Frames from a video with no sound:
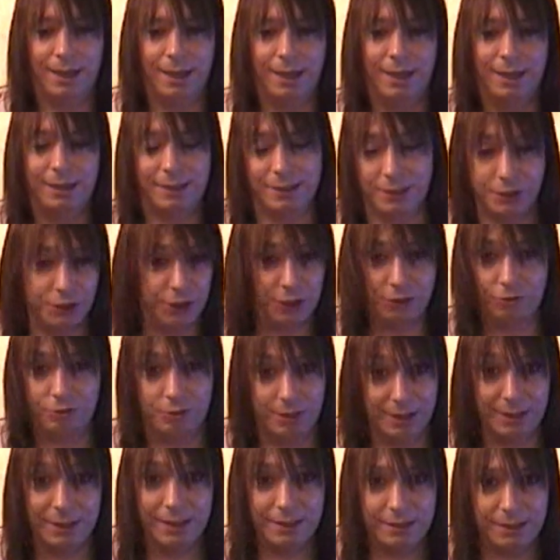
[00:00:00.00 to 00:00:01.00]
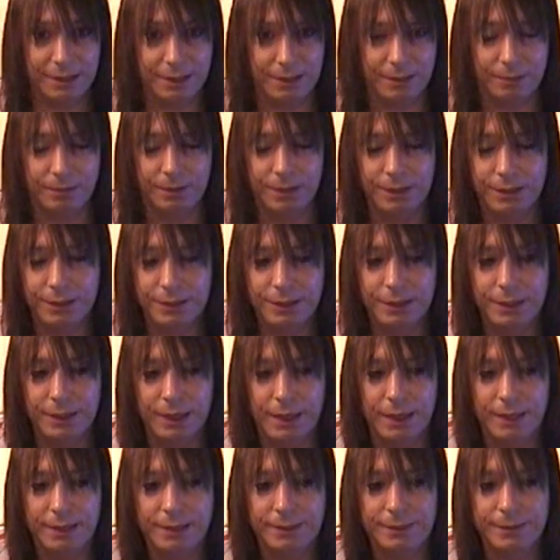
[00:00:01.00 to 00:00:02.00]
It's a gender identity, like I say,
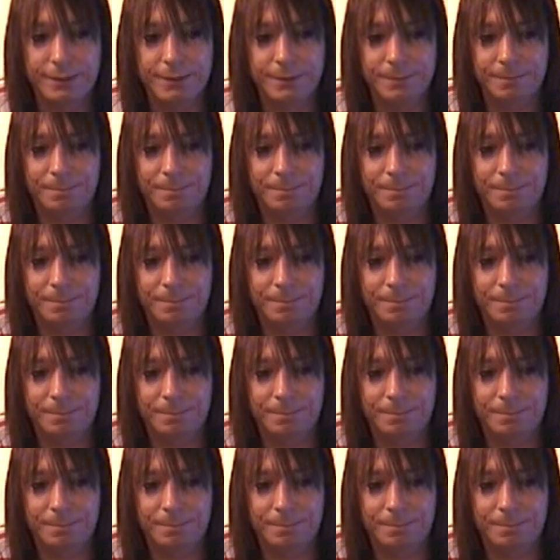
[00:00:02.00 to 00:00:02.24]
and